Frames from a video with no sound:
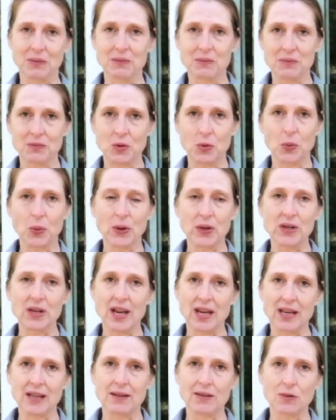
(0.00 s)

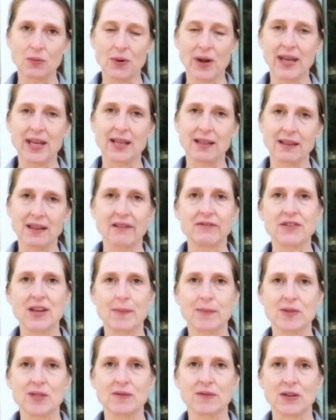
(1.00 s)
coordinating the right and left
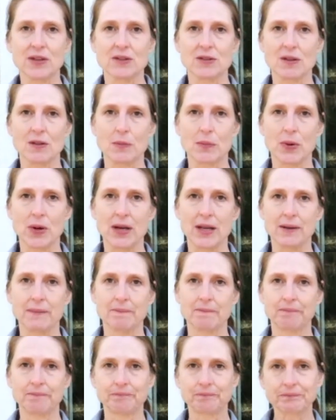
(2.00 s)
hemispheres of the brain.
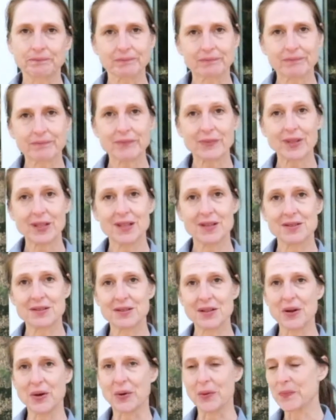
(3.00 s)

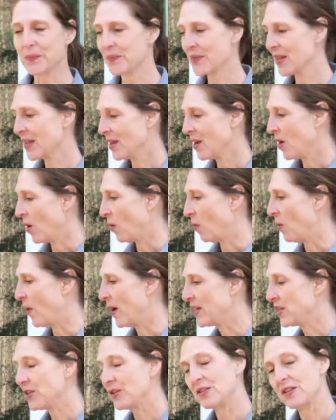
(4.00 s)
So,
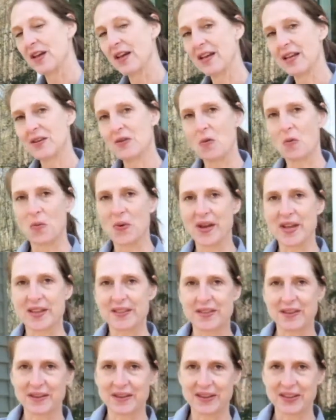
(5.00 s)
when you're done
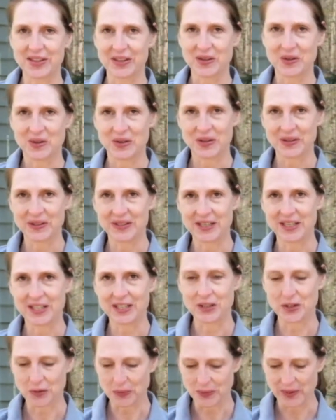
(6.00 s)
with
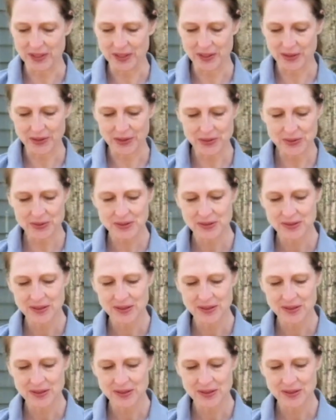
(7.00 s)
cleaning your windows,